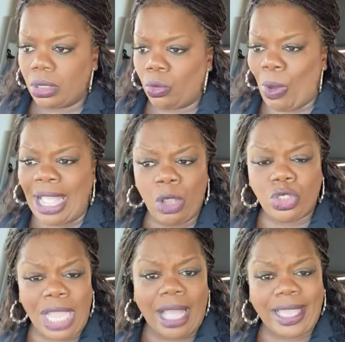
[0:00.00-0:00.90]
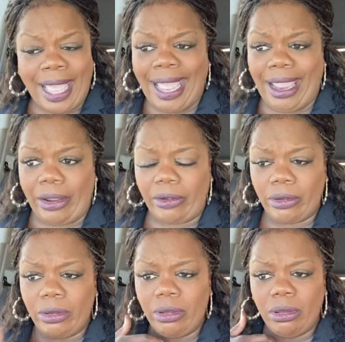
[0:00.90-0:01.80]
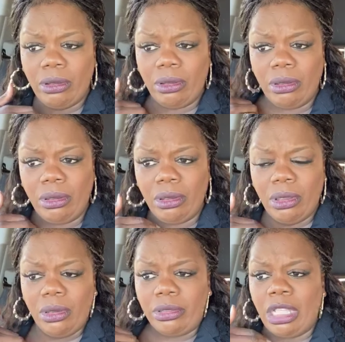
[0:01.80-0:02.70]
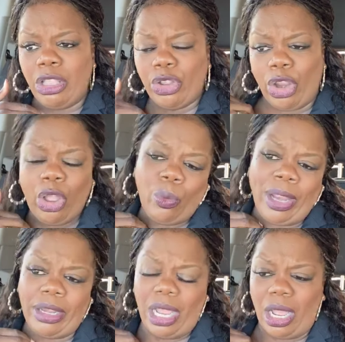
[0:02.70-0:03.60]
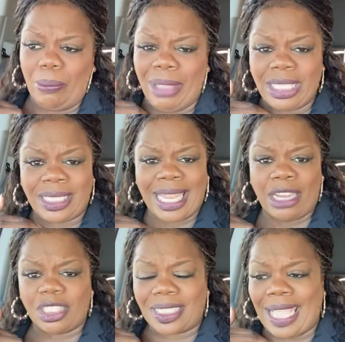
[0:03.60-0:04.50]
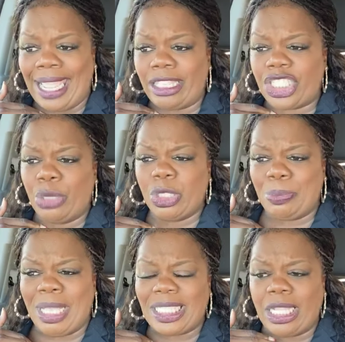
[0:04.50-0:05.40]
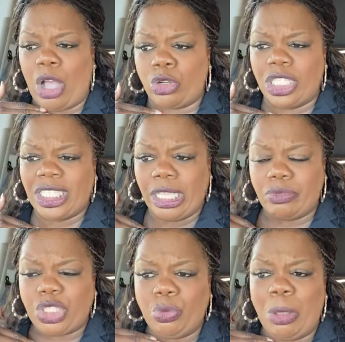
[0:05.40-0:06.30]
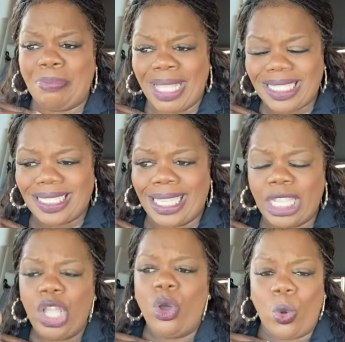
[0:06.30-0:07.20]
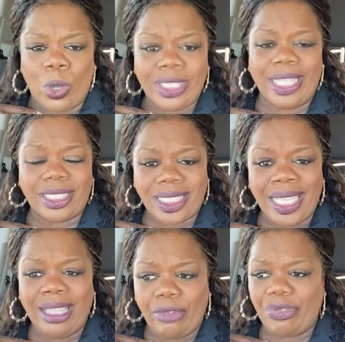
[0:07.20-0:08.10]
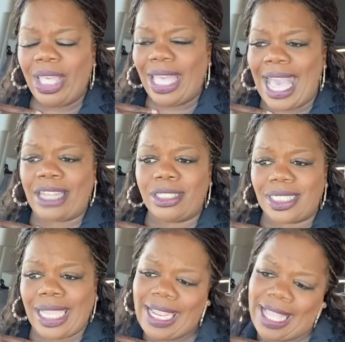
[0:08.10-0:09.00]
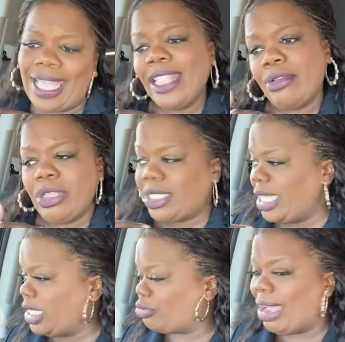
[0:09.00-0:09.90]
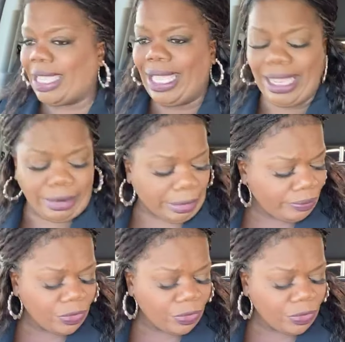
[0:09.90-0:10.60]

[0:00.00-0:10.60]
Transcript: Why don't y'all care? The little girl went missing out of state. She was missing on the 10th. She went missing on the 10th out of state. I got the receipts right here.